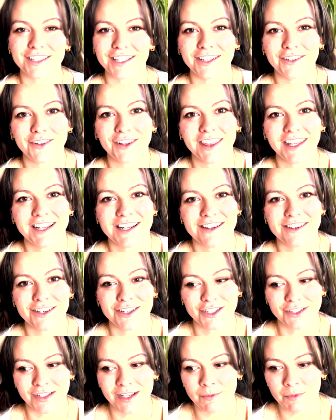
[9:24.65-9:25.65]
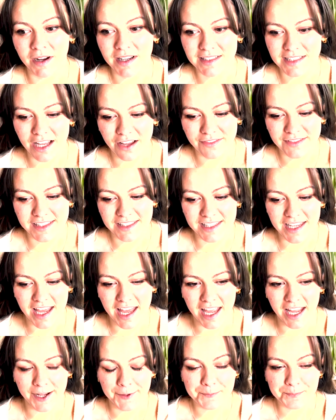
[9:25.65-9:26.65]
of little things to treat myself
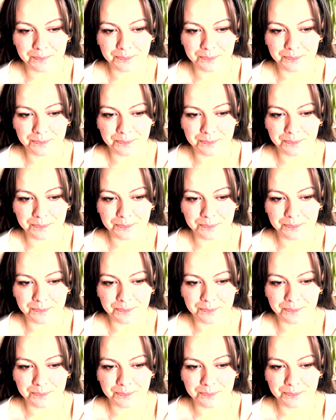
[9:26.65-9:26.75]
today.